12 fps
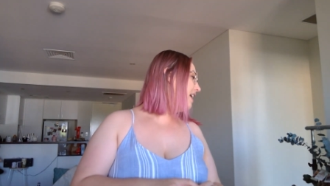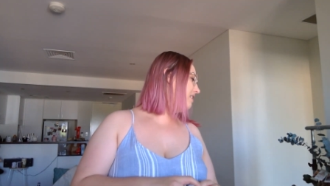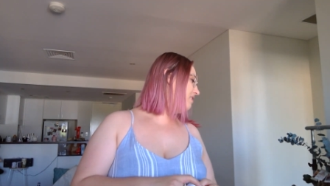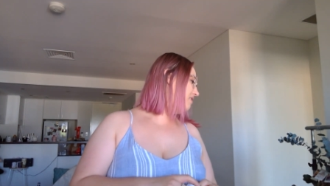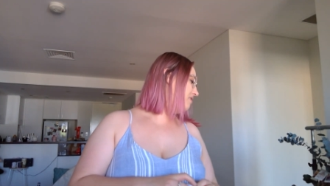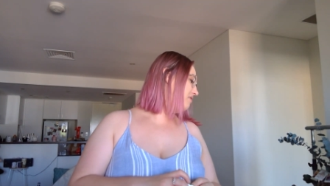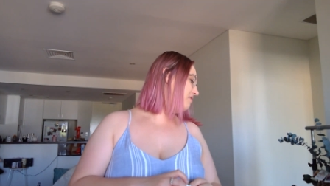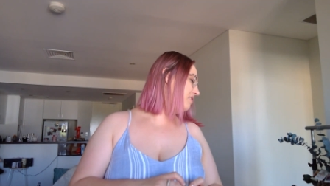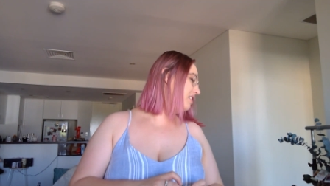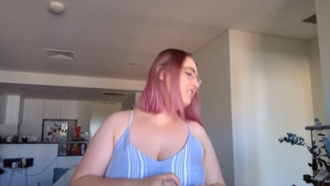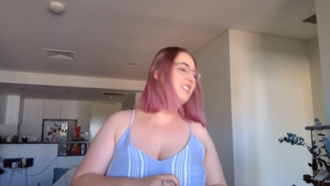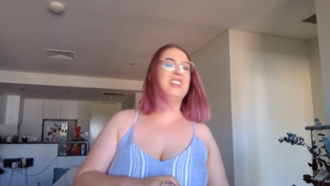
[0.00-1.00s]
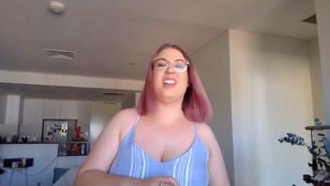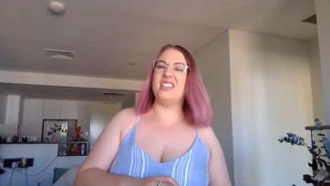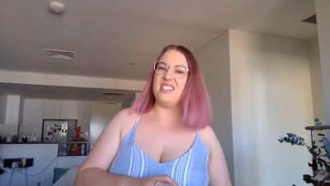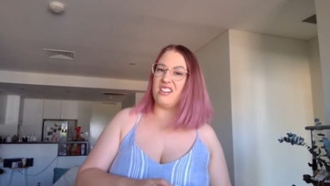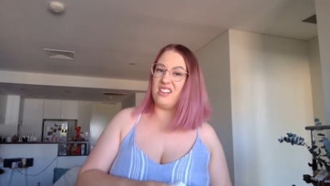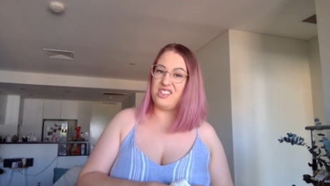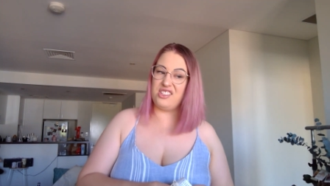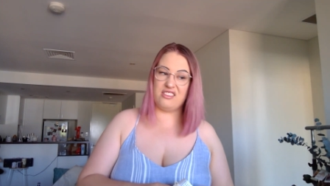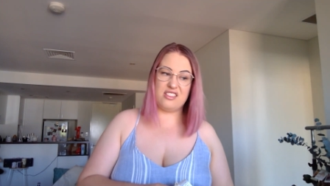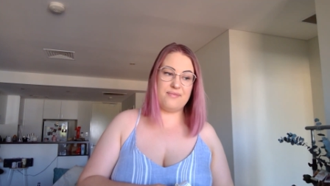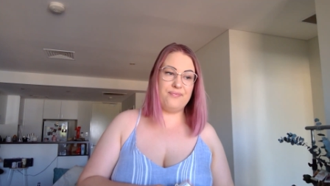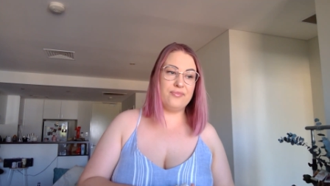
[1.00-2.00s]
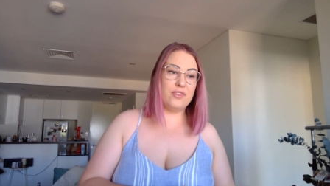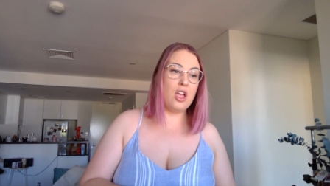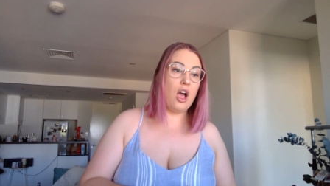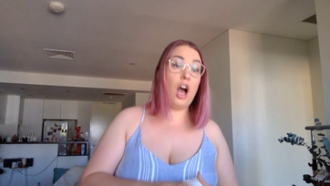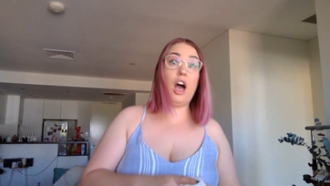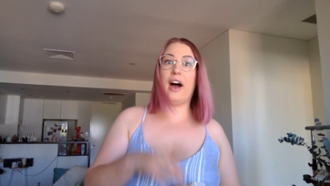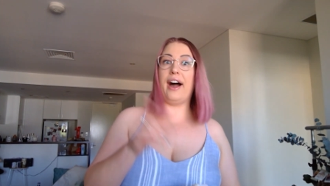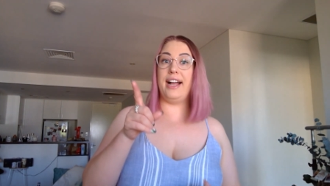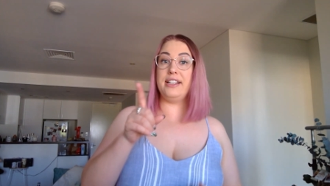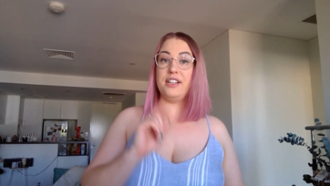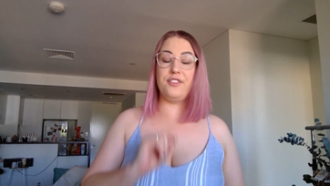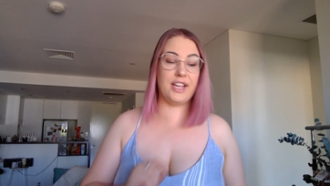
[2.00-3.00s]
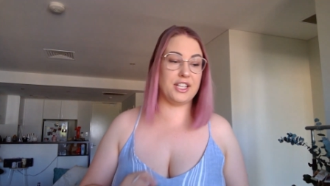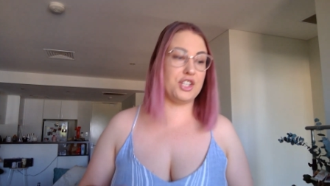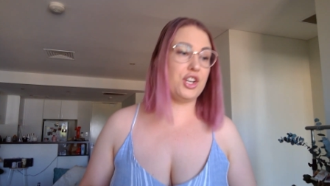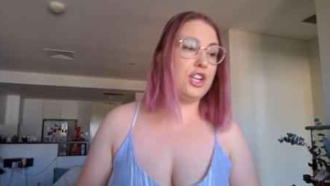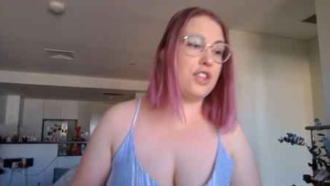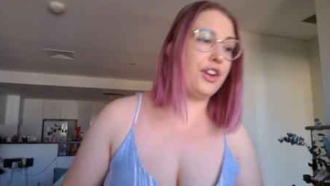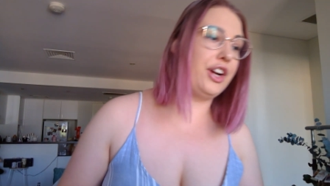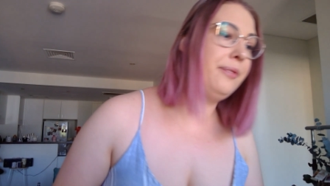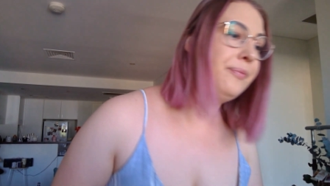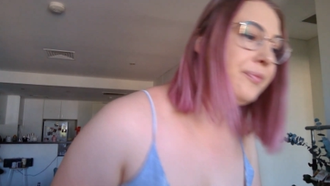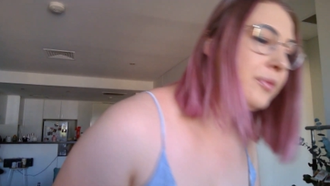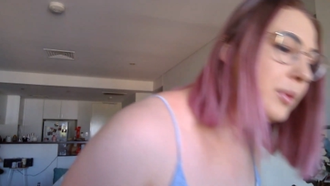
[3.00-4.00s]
And I don't really need decorations. Oh, I did forget to show you though.